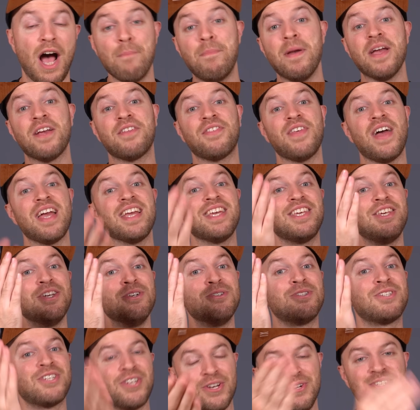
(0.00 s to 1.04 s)
A big thank
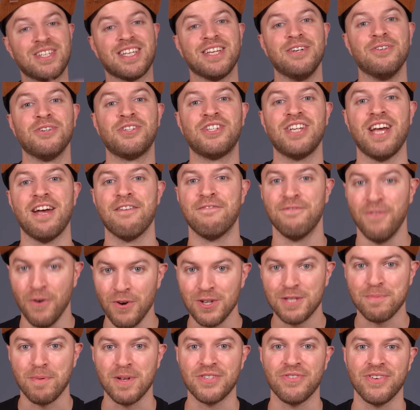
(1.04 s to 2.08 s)
you to Skillshare
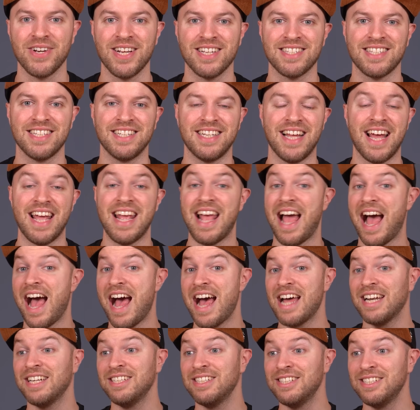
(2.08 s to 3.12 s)
for sponsoring us today,
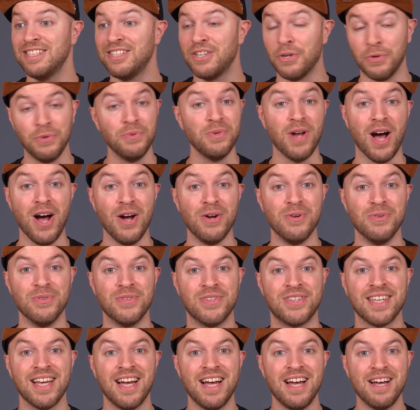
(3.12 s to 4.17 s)
and who
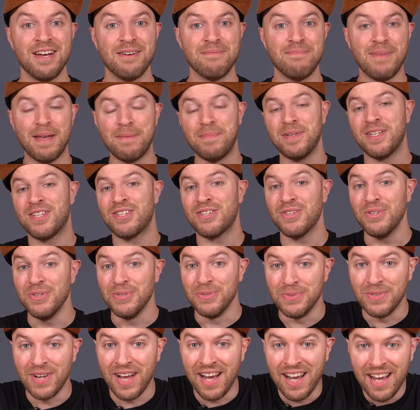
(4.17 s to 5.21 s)
knows, maybe
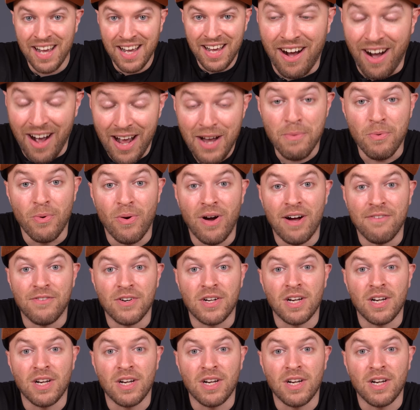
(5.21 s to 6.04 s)
soon I will have a